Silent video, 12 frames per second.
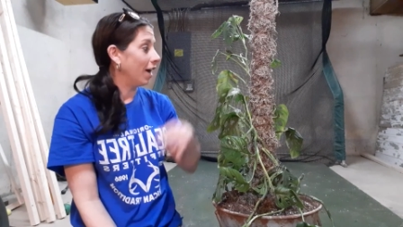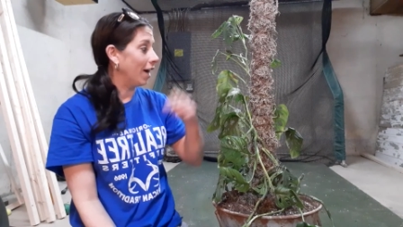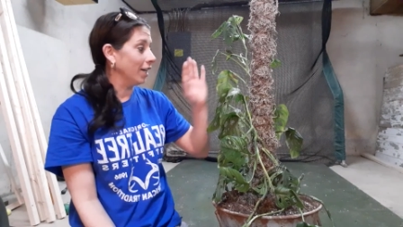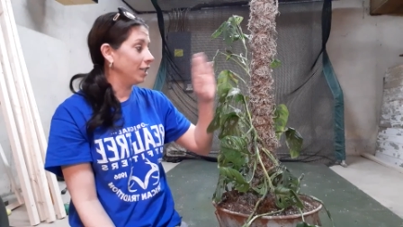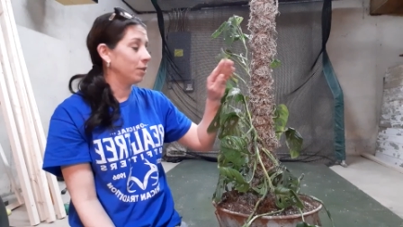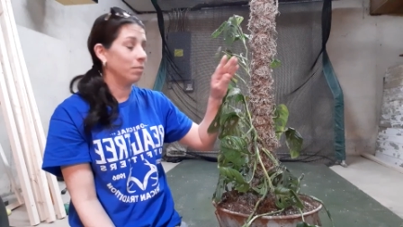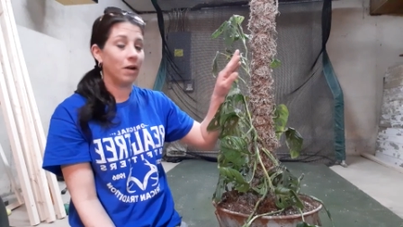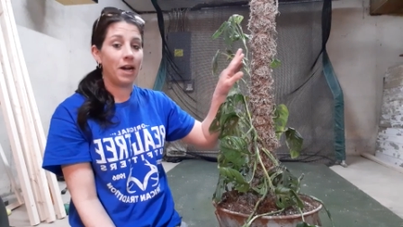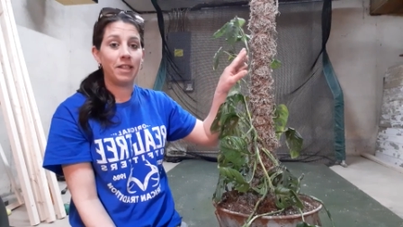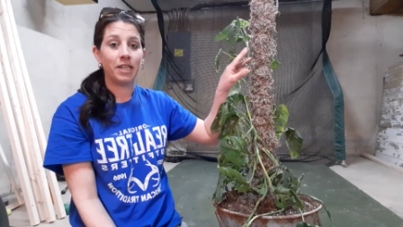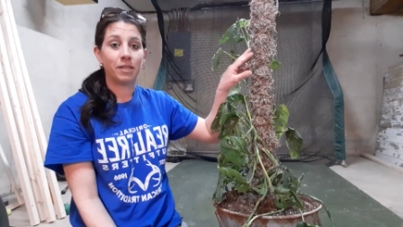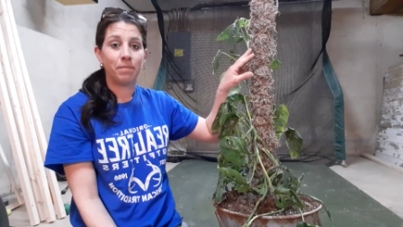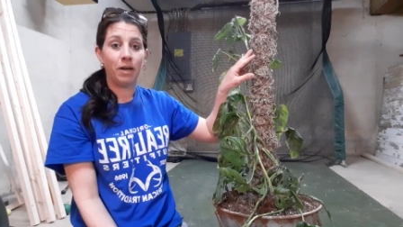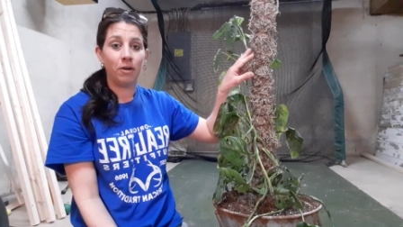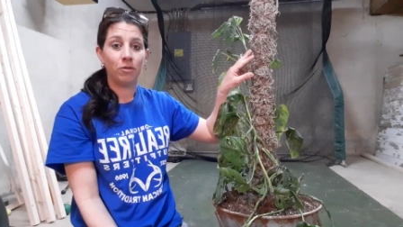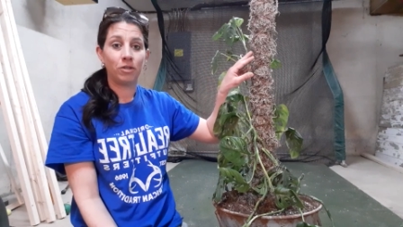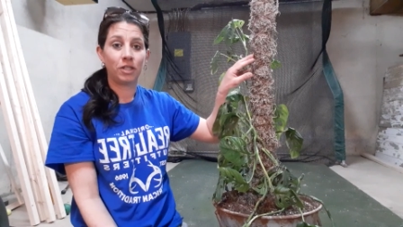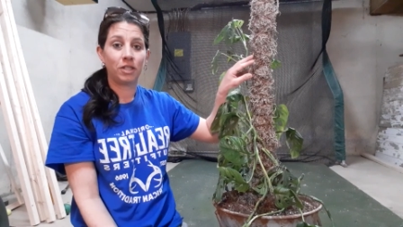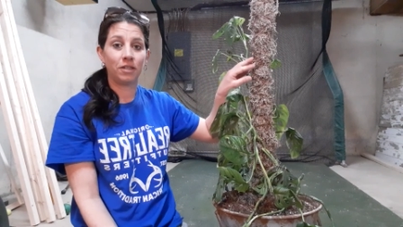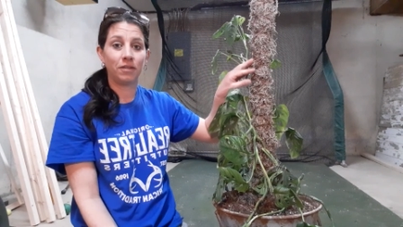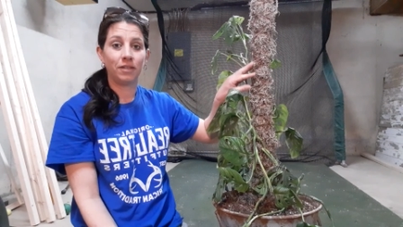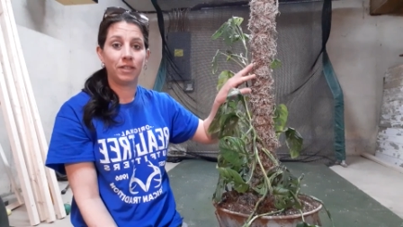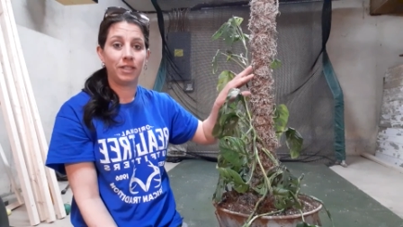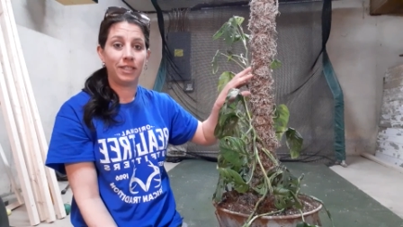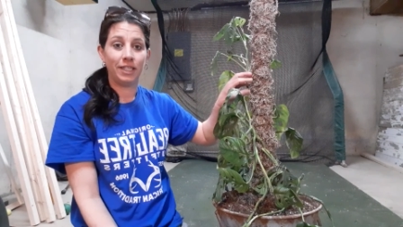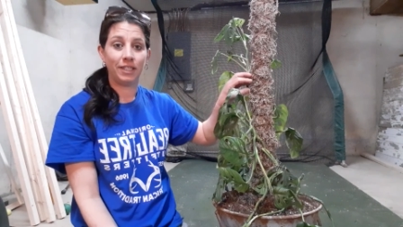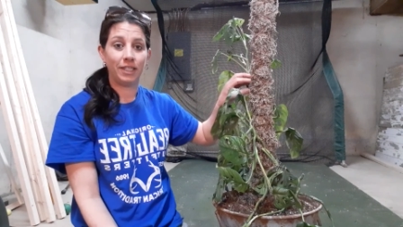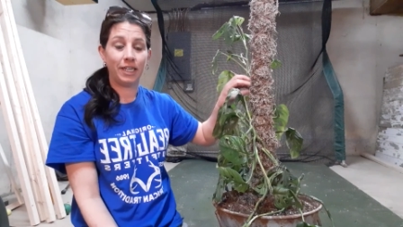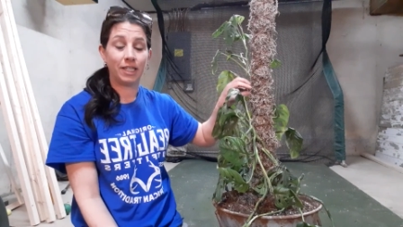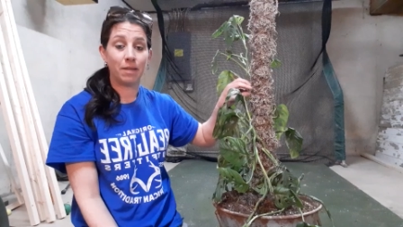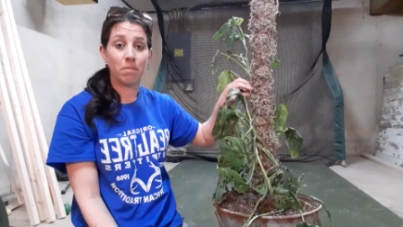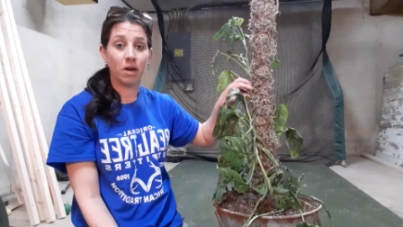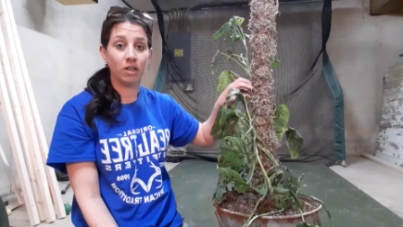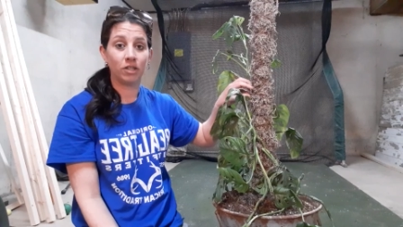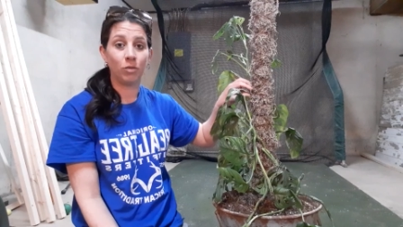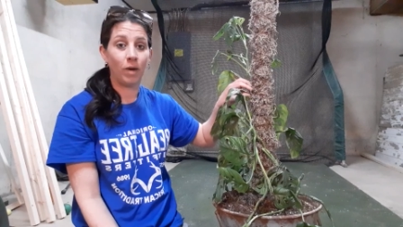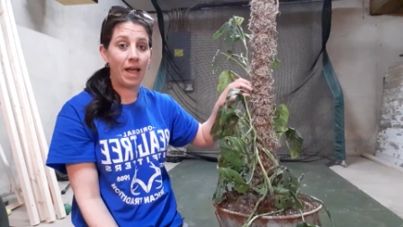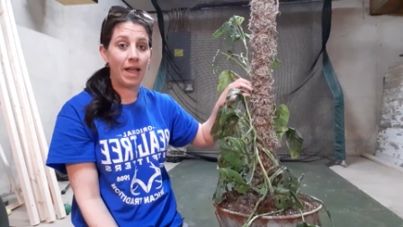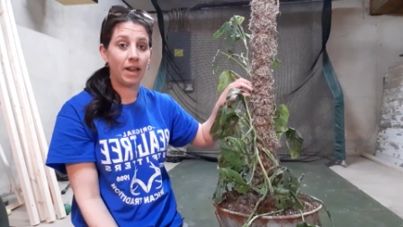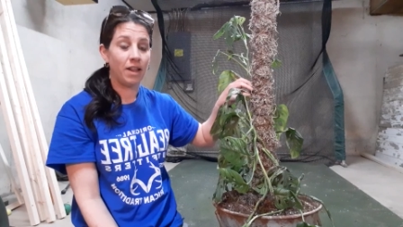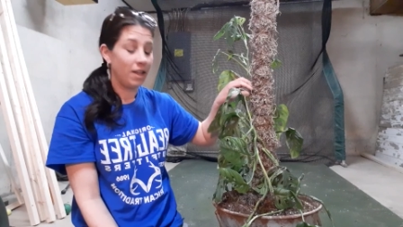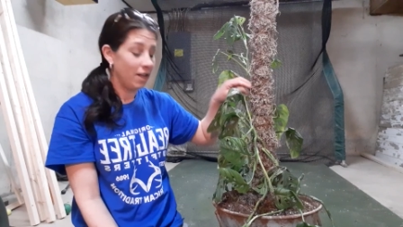I spray this post just to get the moss wet.